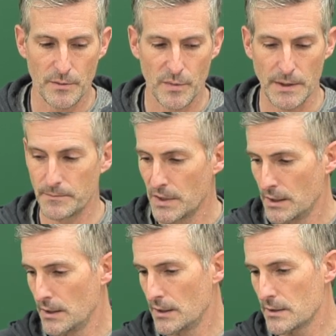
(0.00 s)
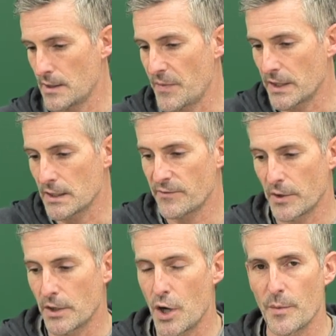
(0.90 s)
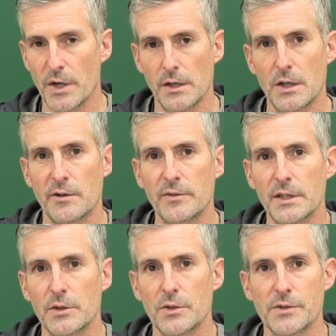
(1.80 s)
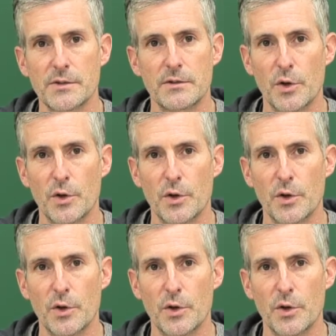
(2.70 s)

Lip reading: But something that's very common on a lot of vehicles.